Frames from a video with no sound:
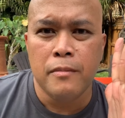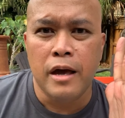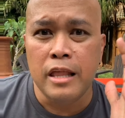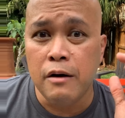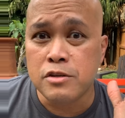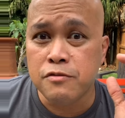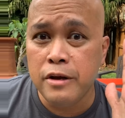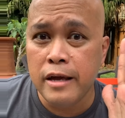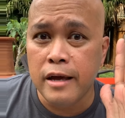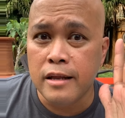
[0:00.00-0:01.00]
and now it's
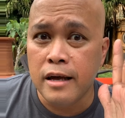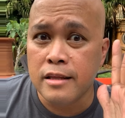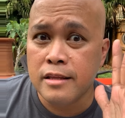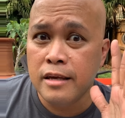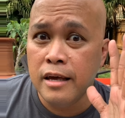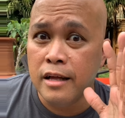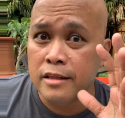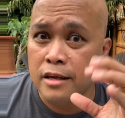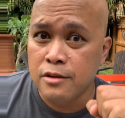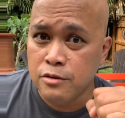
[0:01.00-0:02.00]
free again until
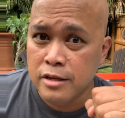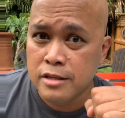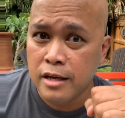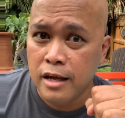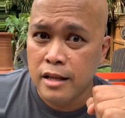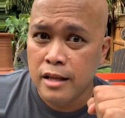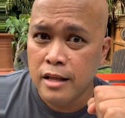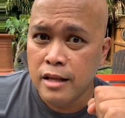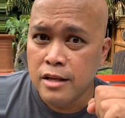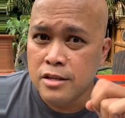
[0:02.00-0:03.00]
they do this again.
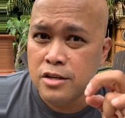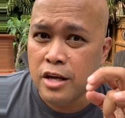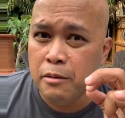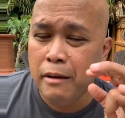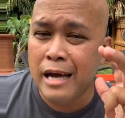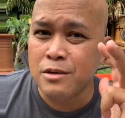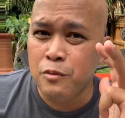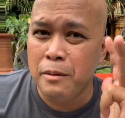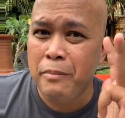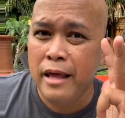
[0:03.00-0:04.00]
So you can imagine
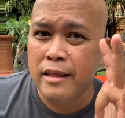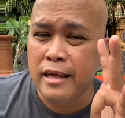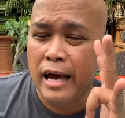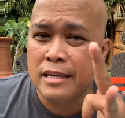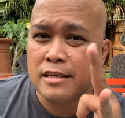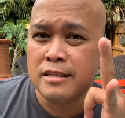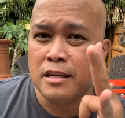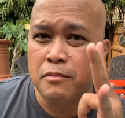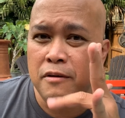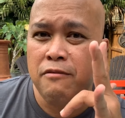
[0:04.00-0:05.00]
what a pain in the ass it's going
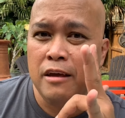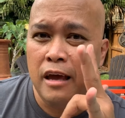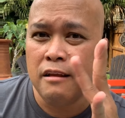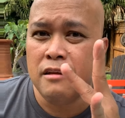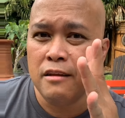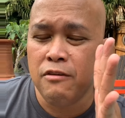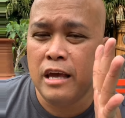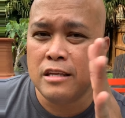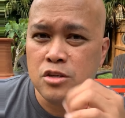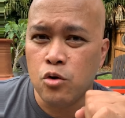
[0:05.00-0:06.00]
to be if you can't
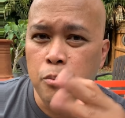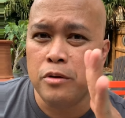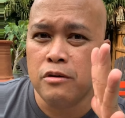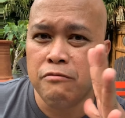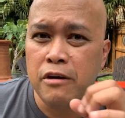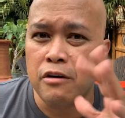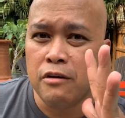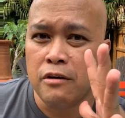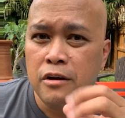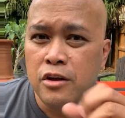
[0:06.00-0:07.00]
just open your
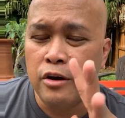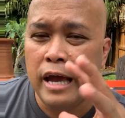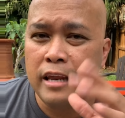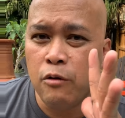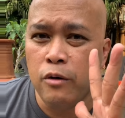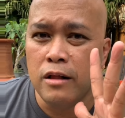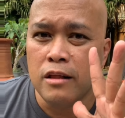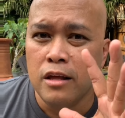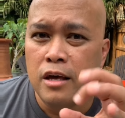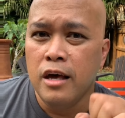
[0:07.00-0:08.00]
hand at will,
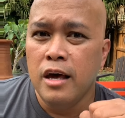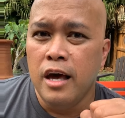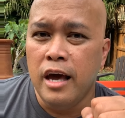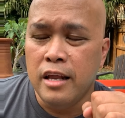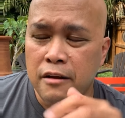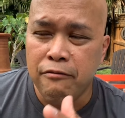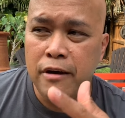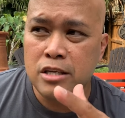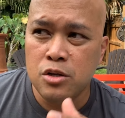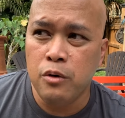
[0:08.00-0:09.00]
and it
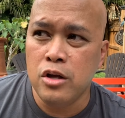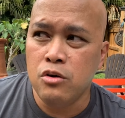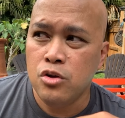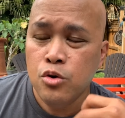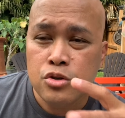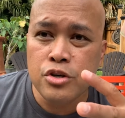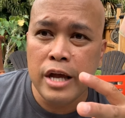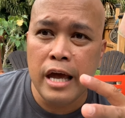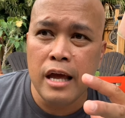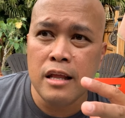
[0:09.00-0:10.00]
affects the way you use your
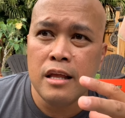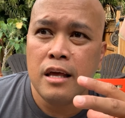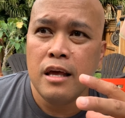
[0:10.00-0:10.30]
hand.